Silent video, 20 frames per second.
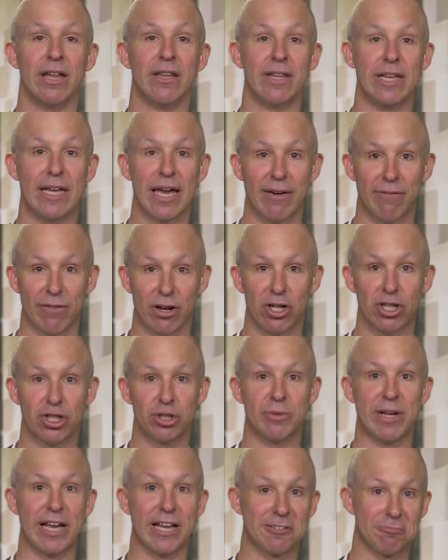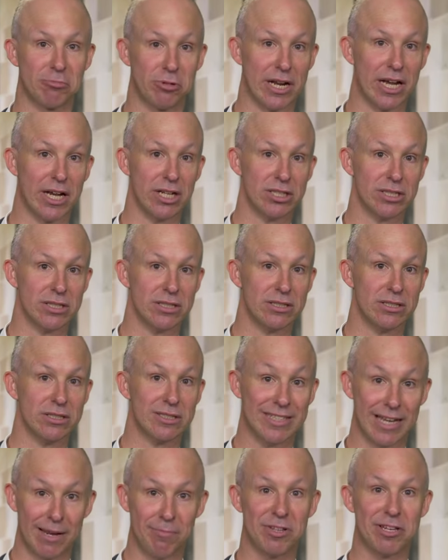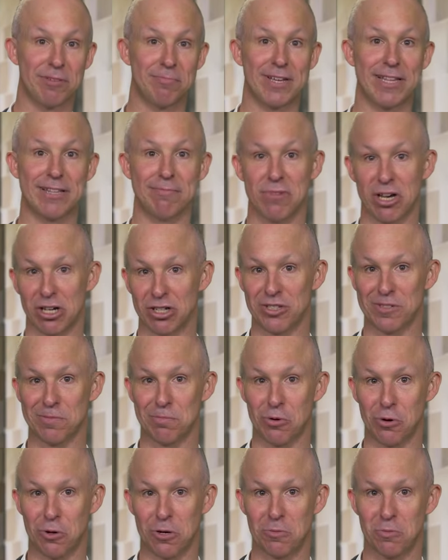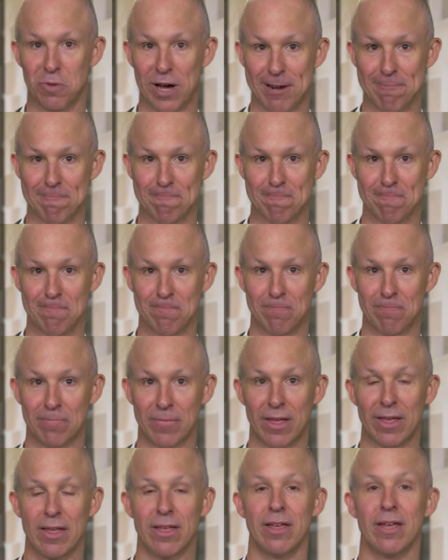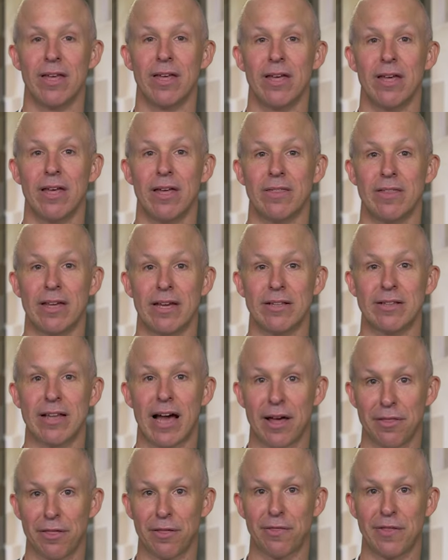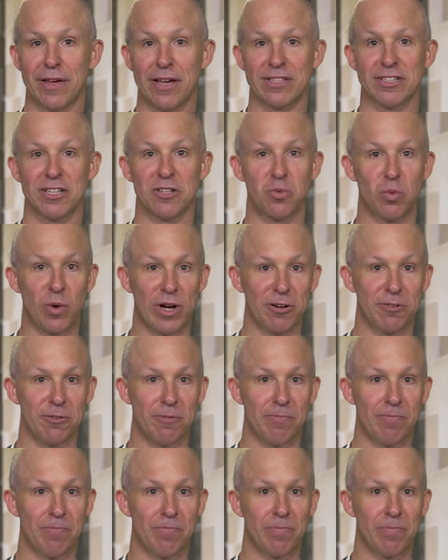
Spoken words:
the evolutionary explanation seems to be the most supported one. There's other things as well.